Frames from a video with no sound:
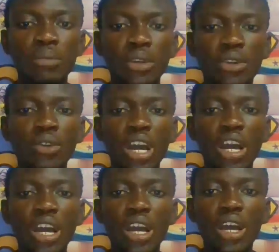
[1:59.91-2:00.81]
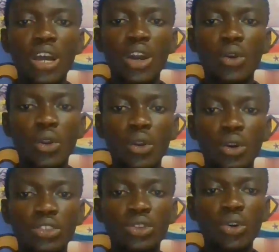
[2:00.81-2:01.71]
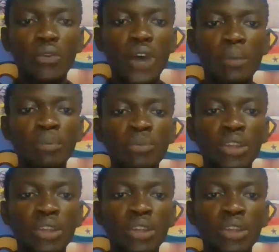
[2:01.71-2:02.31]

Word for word: be uh, glossed over